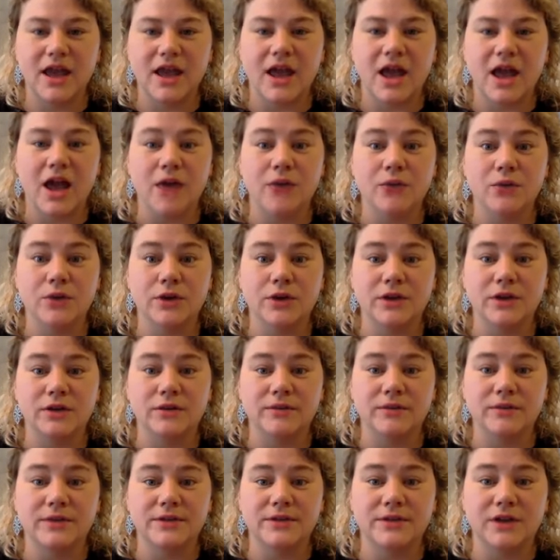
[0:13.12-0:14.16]
and we're going to
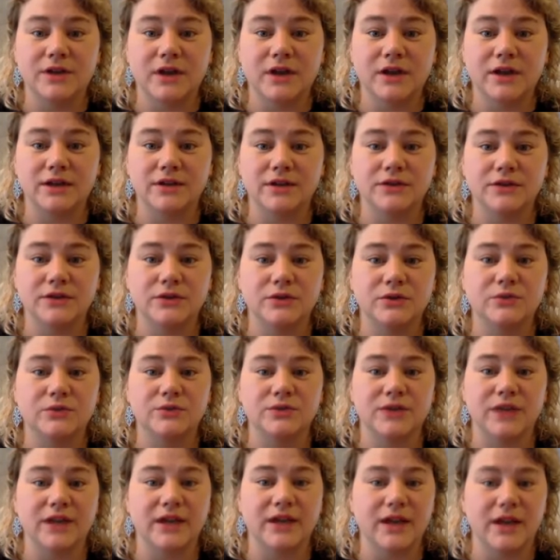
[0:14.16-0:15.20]
be talking to
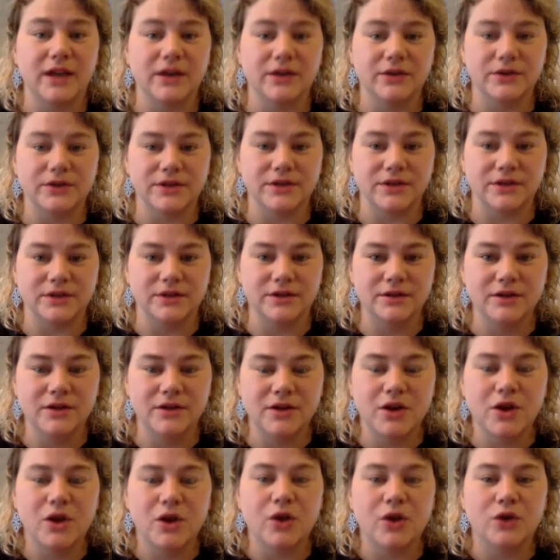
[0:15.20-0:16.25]
Dyke Hendrickson,
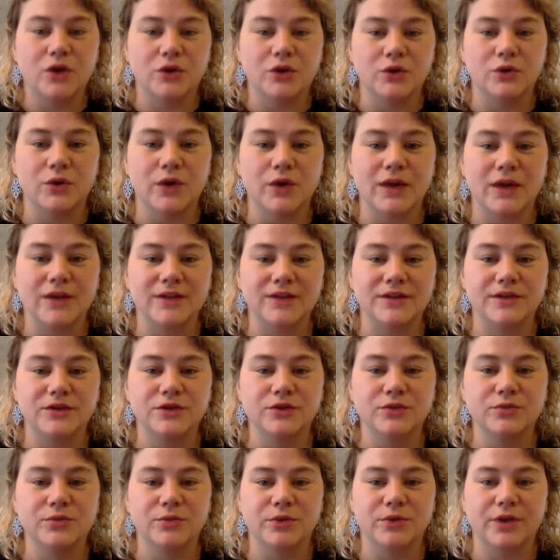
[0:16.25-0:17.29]
who has a
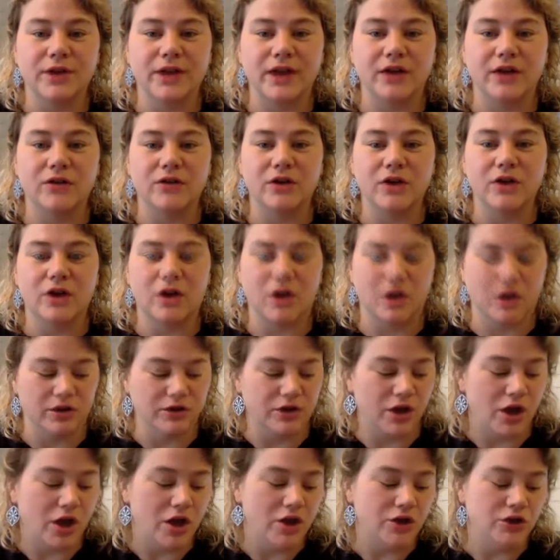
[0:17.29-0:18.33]
new book out called
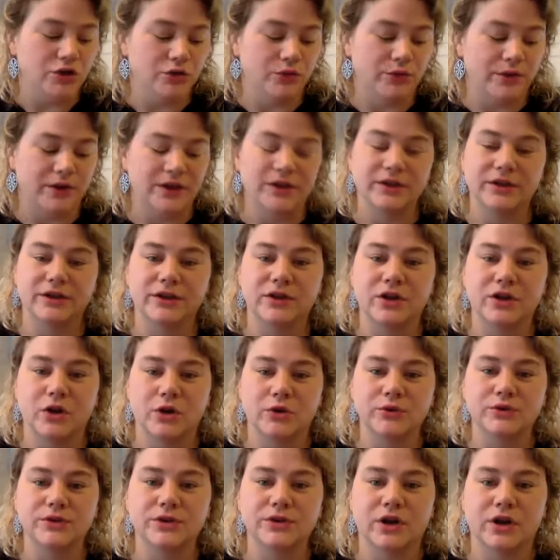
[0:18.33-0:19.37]
New England
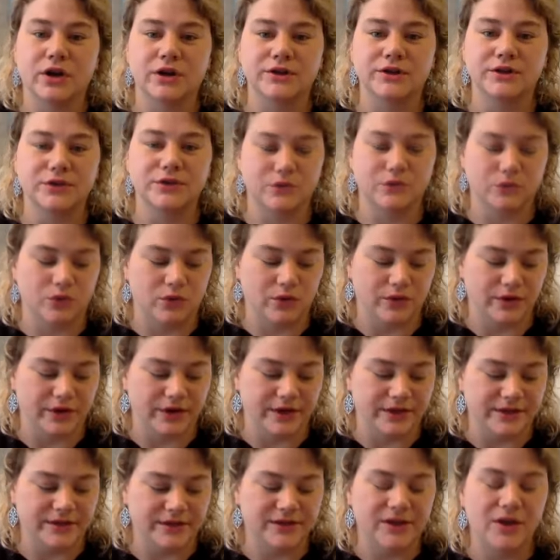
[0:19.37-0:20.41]
Coast Guard
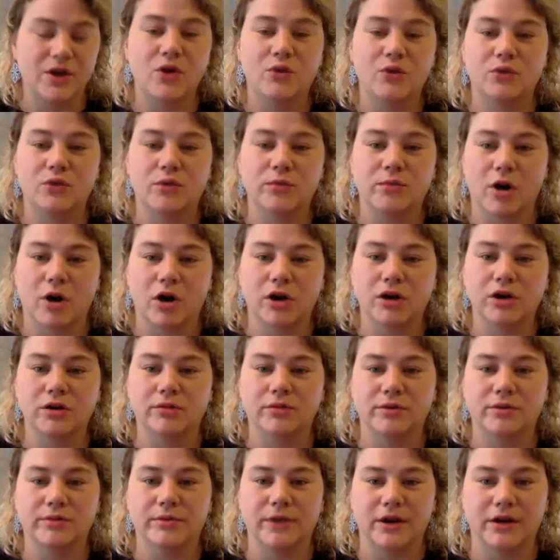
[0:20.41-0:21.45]
Stories
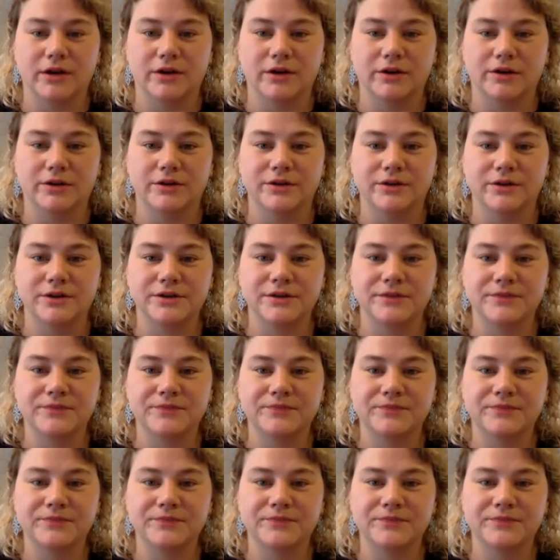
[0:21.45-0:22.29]
Remarkable Mariners.